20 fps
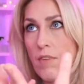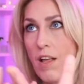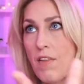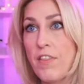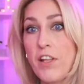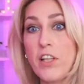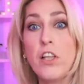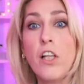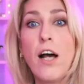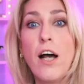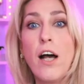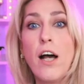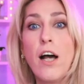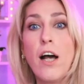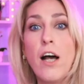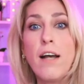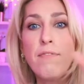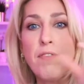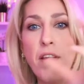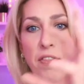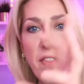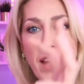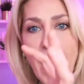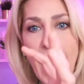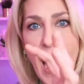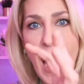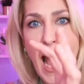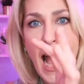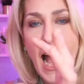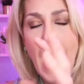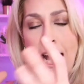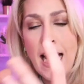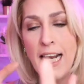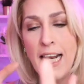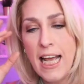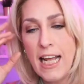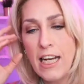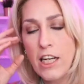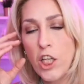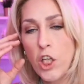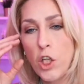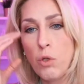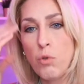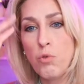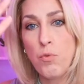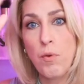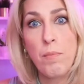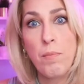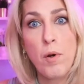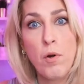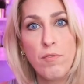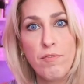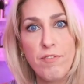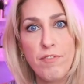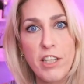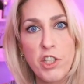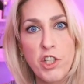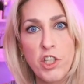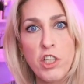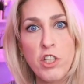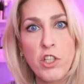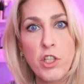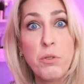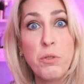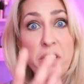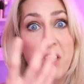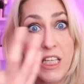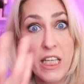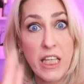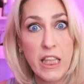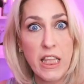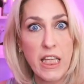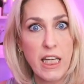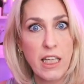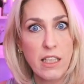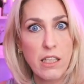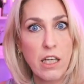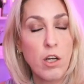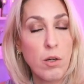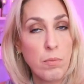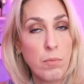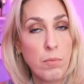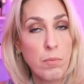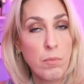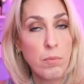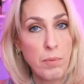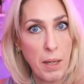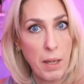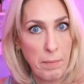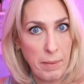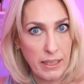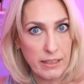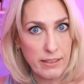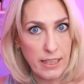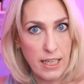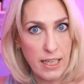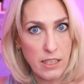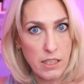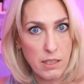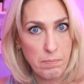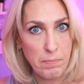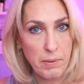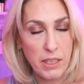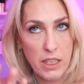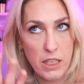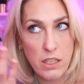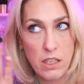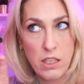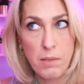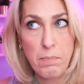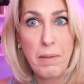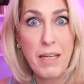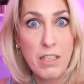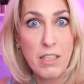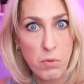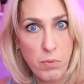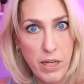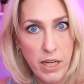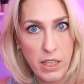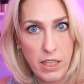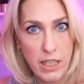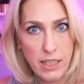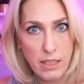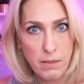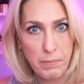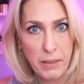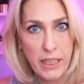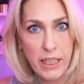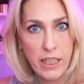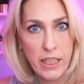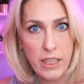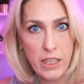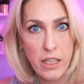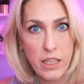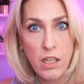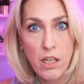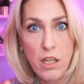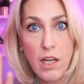life that they had, and use remote vision to see things. I hope that makes sense, but this is the best way I can explain it.